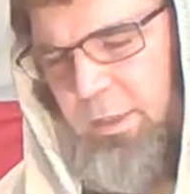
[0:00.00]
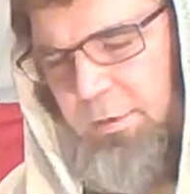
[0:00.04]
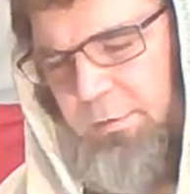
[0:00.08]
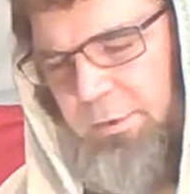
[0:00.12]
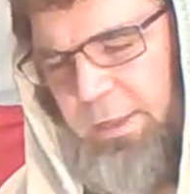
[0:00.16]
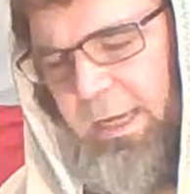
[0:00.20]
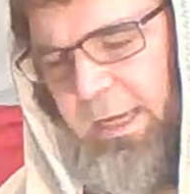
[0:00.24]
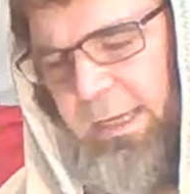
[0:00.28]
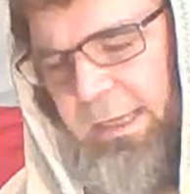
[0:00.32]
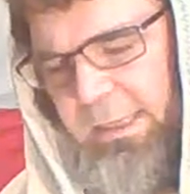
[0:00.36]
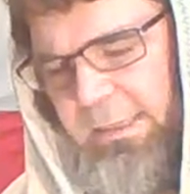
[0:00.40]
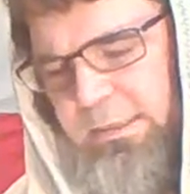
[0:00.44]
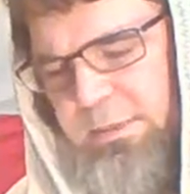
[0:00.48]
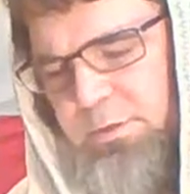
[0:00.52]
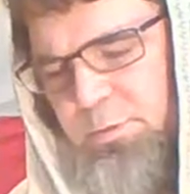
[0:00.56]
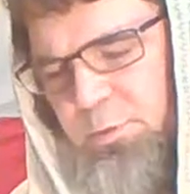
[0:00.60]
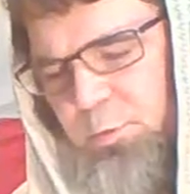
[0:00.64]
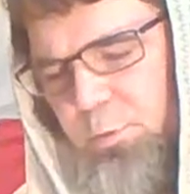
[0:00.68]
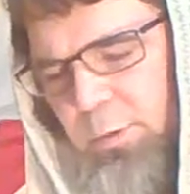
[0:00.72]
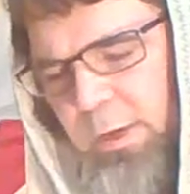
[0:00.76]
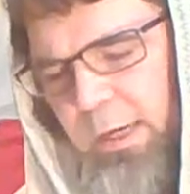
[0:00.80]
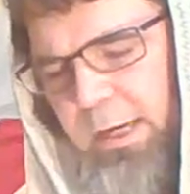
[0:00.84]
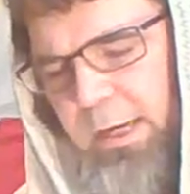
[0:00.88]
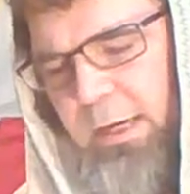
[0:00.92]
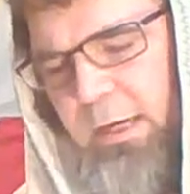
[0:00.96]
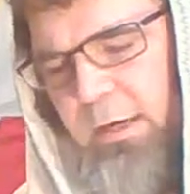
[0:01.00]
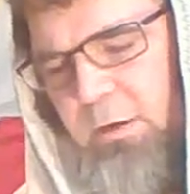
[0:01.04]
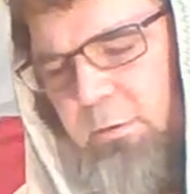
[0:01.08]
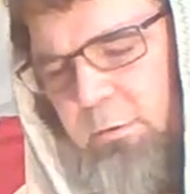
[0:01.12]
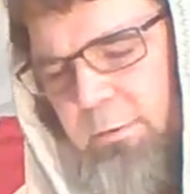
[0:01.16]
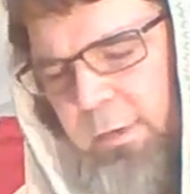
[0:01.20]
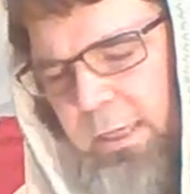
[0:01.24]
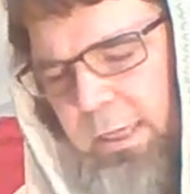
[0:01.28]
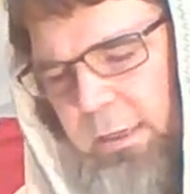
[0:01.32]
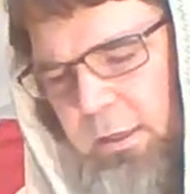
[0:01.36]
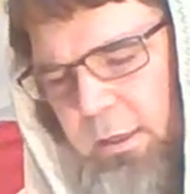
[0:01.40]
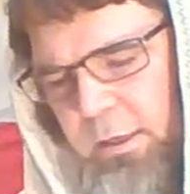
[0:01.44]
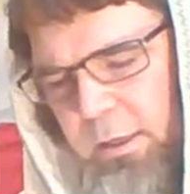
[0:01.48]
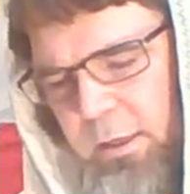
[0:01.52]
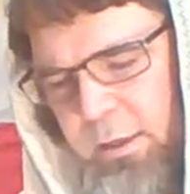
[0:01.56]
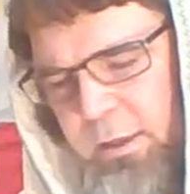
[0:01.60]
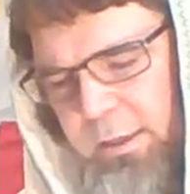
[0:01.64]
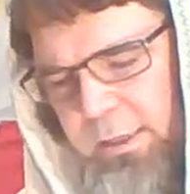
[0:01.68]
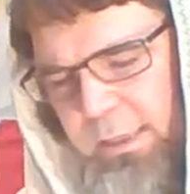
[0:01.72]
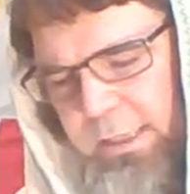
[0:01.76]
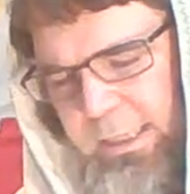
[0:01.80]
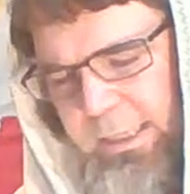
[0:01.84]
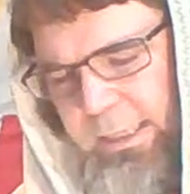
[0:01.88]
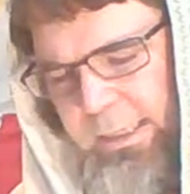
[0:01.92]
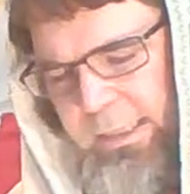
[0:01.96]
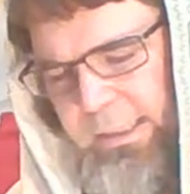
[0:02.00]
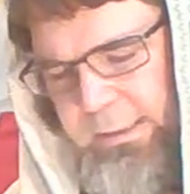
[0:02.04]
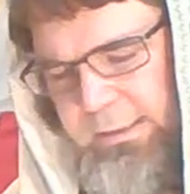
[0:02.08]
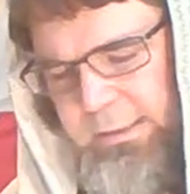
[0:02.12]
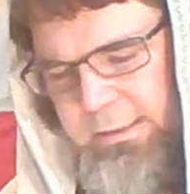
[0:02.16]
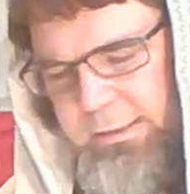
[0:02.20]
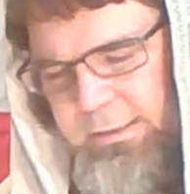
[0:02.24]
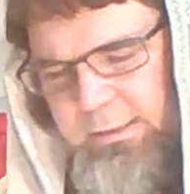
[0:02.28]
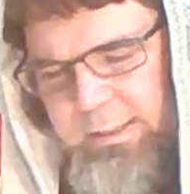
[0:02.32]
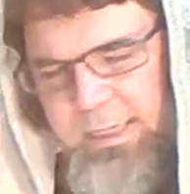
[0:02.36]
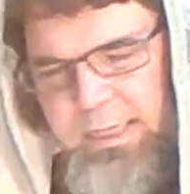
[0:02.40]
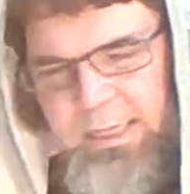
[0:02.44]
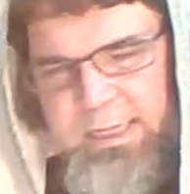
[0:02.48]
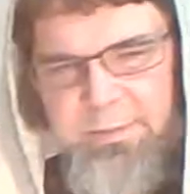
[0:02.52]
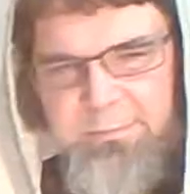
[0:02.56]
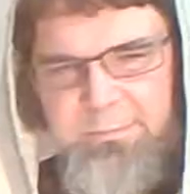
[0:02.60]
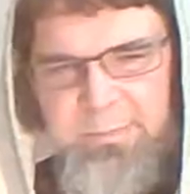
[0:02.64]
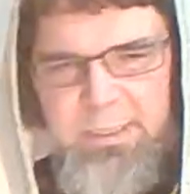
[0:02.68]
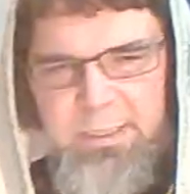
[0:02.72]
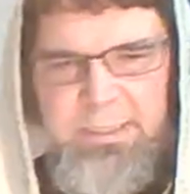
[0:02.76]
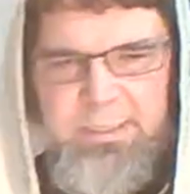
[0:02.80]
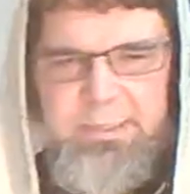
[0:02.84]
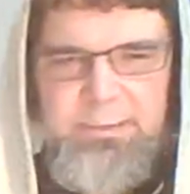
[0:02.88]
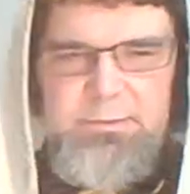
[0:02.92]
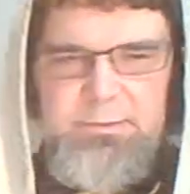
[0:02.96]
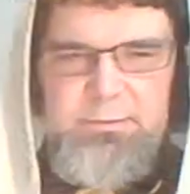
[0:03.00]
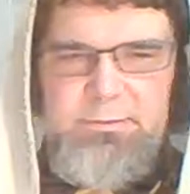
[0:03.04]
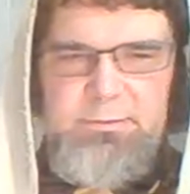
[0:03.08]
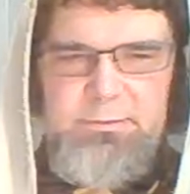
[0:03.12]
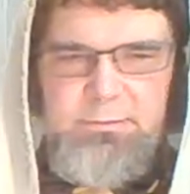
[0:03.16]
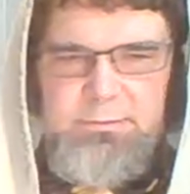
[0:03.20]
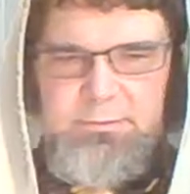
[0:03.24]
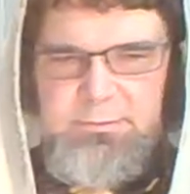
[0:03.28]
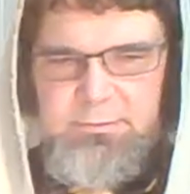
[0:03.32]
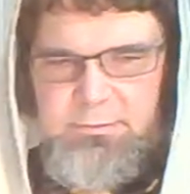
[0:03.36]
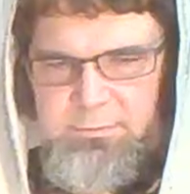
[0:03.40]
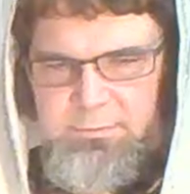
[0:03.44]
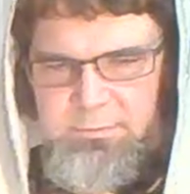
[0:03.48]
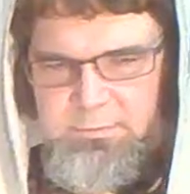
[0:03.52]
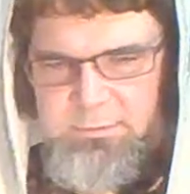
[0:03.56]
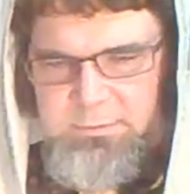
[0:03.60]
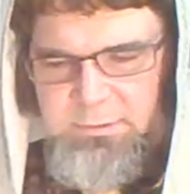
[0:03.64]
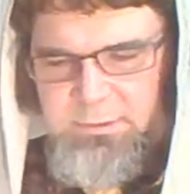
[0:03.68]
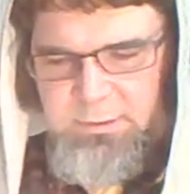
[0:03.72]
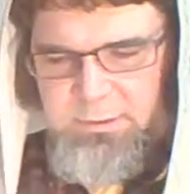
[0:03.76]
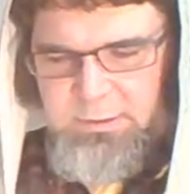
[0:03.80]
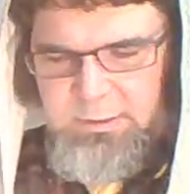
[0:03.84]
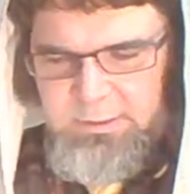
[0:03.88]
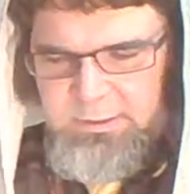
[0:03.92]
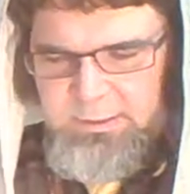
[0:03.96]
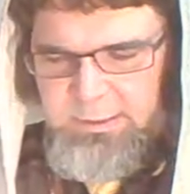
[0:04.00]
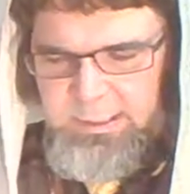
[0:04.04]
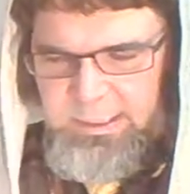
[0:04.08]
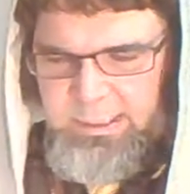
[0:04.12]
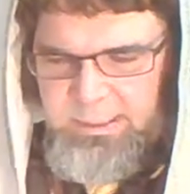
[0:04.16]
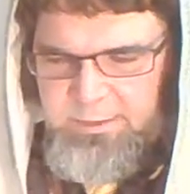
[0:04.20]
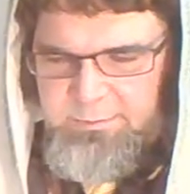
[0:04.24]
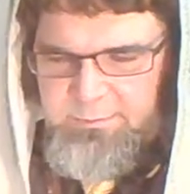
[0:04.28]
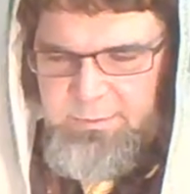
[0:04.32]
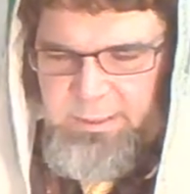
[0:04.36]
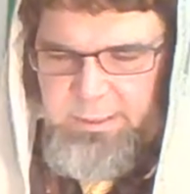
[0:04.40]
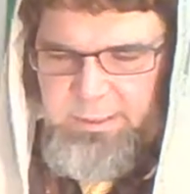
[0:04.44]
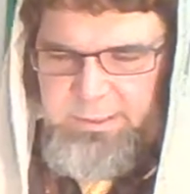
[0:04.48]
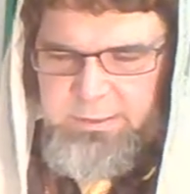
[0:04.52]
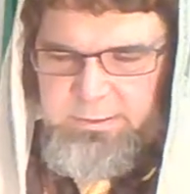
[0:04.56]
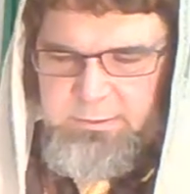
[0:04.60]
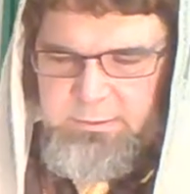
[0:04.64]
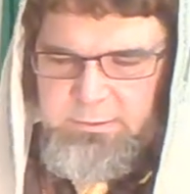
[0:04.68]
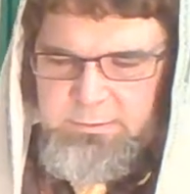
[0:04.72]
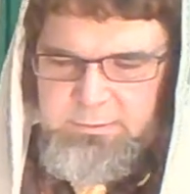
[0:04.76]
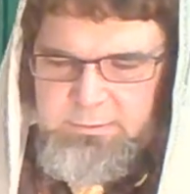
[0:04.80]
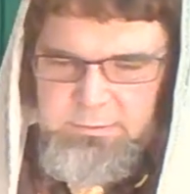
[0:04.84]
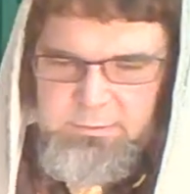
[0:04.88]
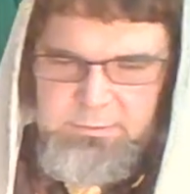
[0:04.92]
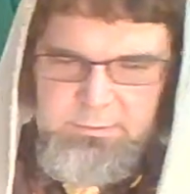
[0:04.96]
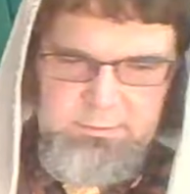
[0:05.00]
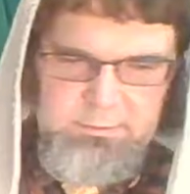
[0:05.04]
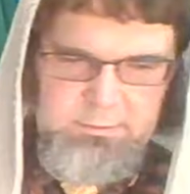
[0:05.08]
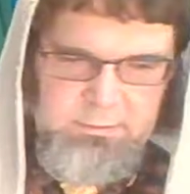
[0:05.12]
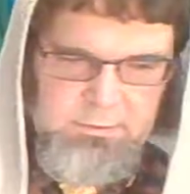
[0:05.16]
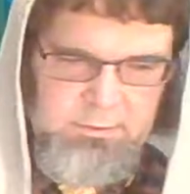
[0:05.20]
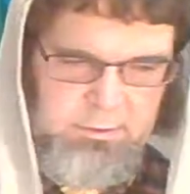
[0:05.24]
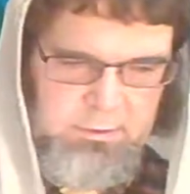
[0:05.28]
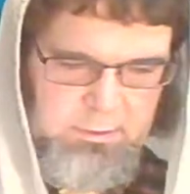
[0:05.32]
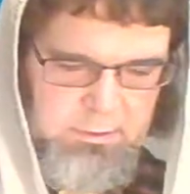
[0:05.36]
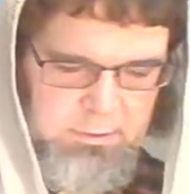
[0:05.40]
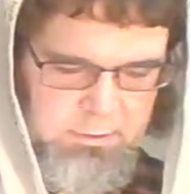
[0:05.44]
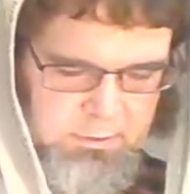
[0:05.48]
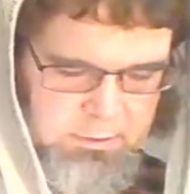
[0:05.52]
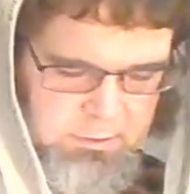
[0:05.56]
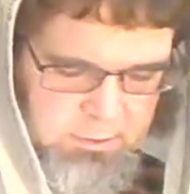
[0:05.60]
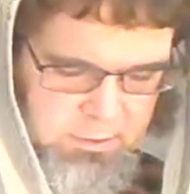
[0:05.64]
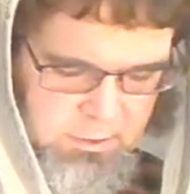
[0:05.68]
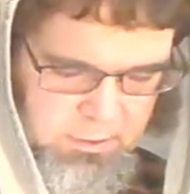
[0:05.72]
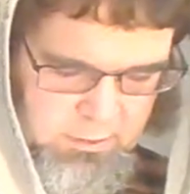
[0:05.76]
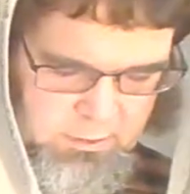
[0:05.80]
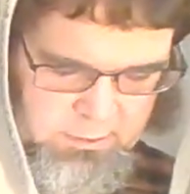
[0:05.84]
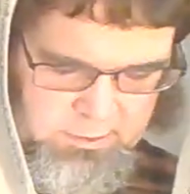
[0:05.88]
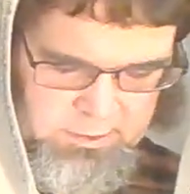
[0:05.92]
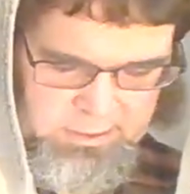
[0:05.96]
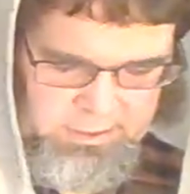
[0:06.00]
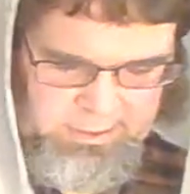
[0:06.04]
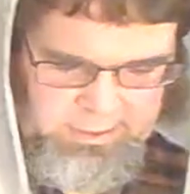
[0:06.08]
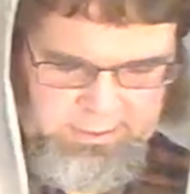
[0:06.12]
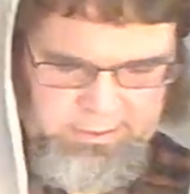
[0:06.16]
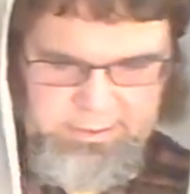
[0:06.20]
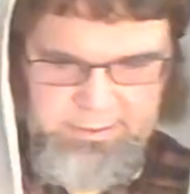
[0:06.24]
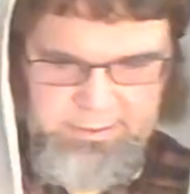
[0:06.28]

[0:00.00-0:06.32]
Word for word: That is where we are headed. Amen. Amen. Okay.